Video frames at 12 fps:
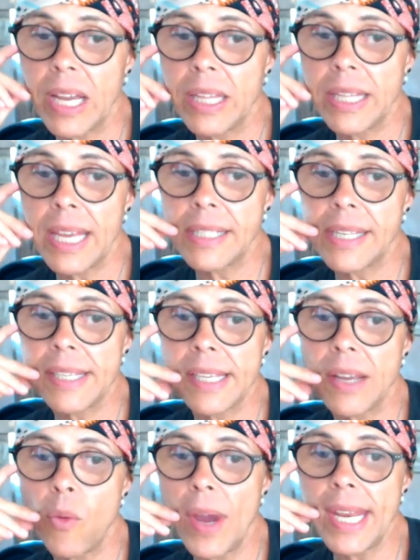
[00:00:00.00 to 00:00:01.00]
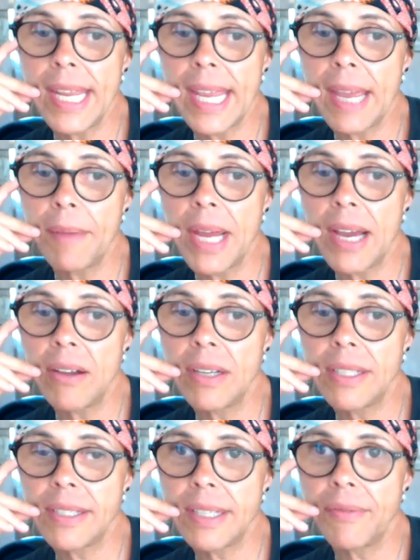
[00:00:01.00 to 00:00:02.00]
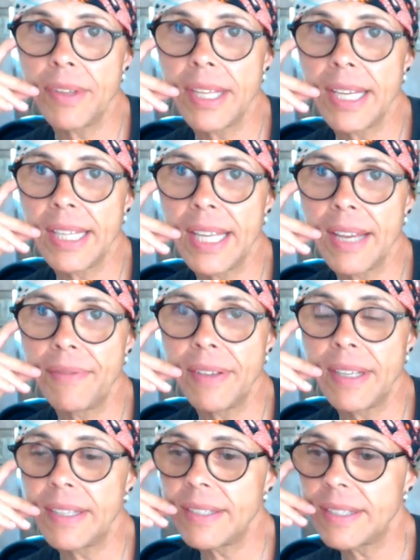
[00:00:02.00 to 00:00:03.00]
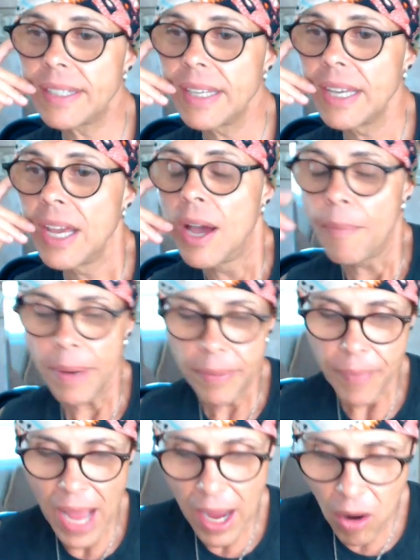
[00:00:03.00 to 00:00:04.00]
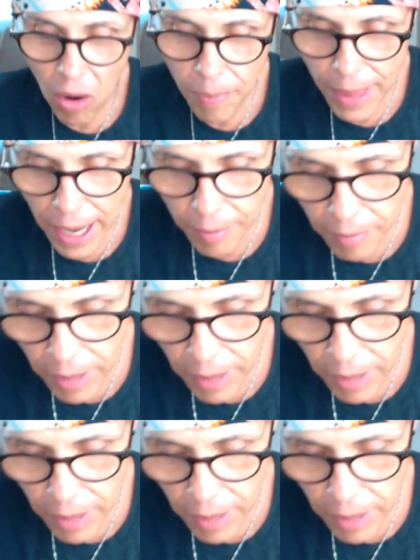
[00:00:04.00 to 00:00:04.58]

that's a waiting game now, as everything in life is. But I hope that I'm